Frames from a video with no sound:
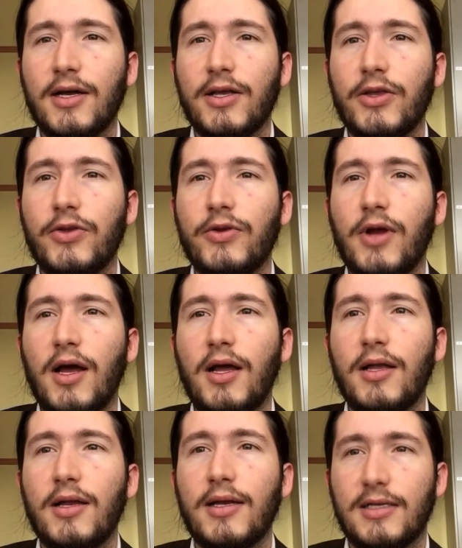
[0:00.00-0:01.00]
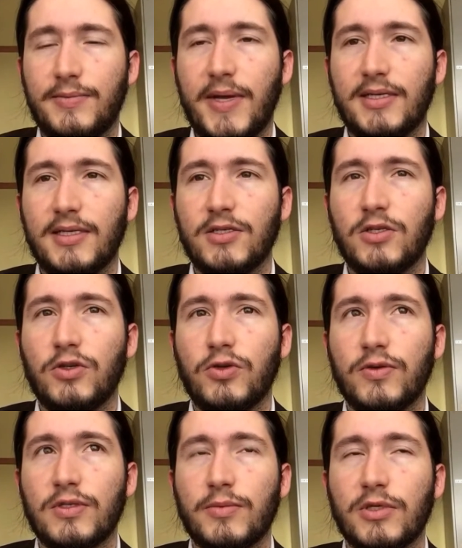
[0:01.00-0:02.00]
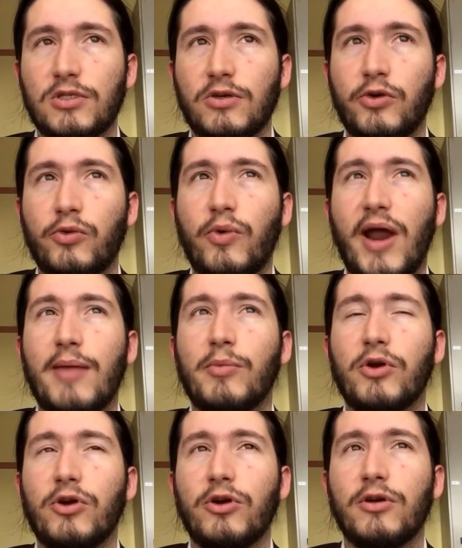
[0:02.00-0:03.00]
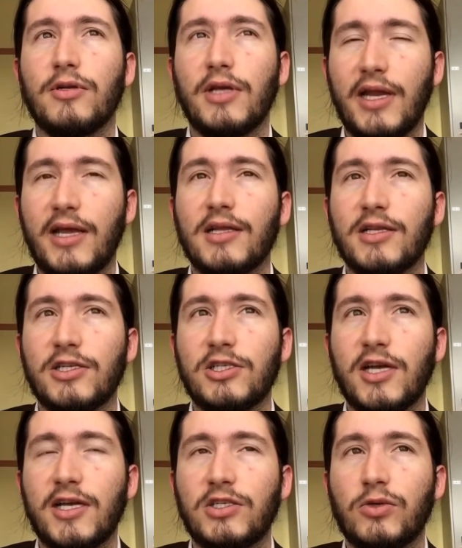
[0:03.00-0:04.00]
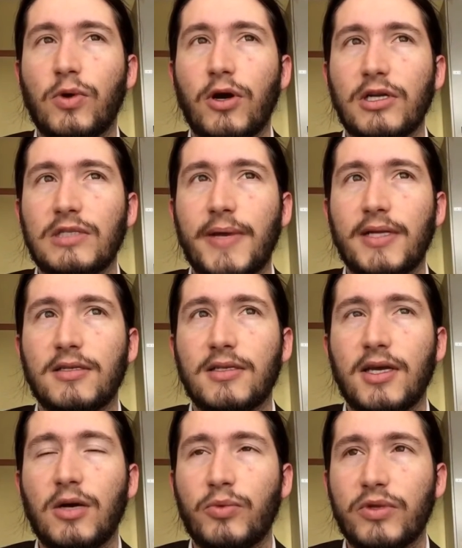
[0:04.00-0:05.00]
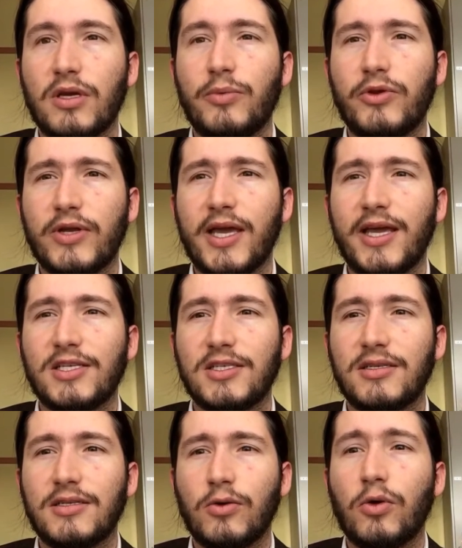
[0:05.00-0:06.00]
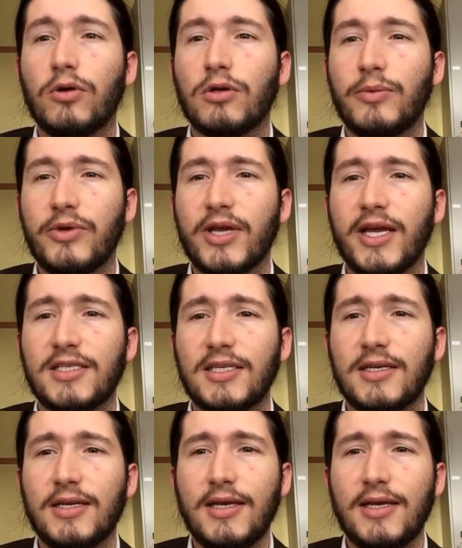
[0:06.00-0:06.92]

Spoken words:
you're not expected to do as much grammar in English as you are expected to help with communication, oral communication,